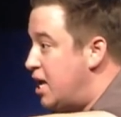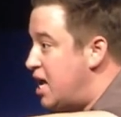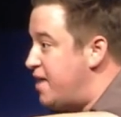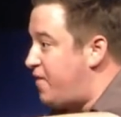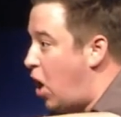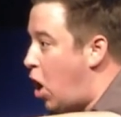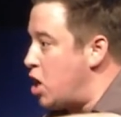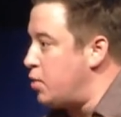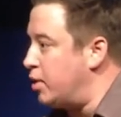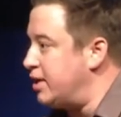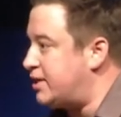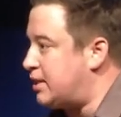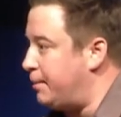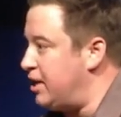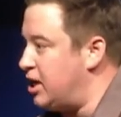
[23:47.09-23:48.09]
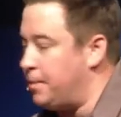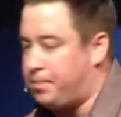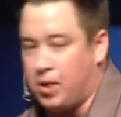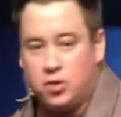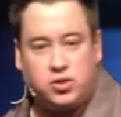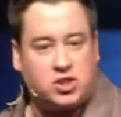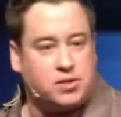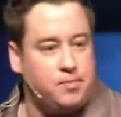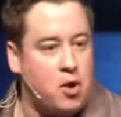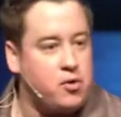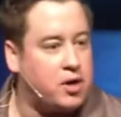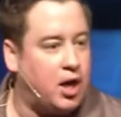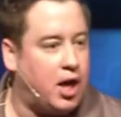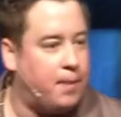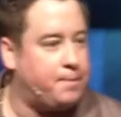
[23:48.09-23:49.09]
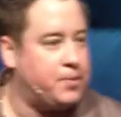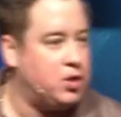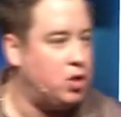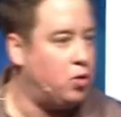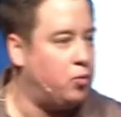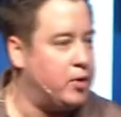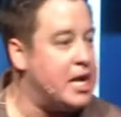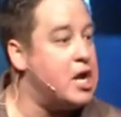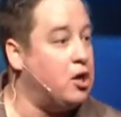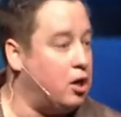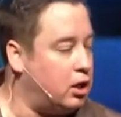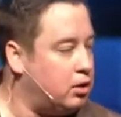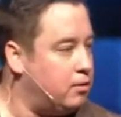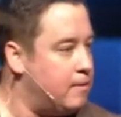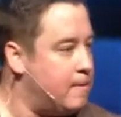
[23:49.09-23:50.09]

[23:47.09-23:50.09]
If all you want is somebody to blow smoke up your rear,